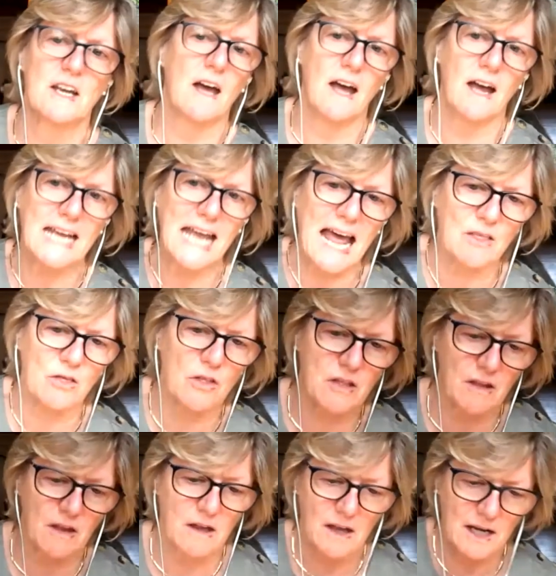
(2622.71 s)
a
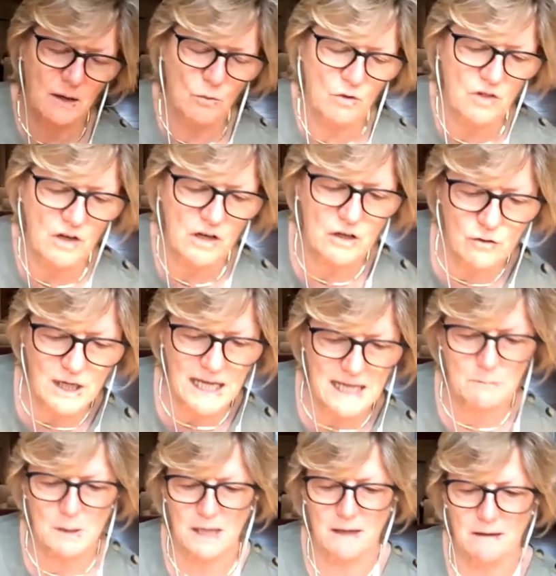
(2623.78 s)
cancer, and it was a
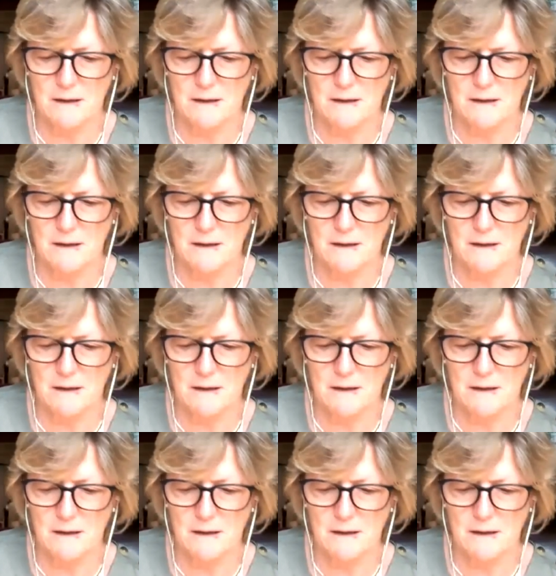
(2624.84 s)
leukemia.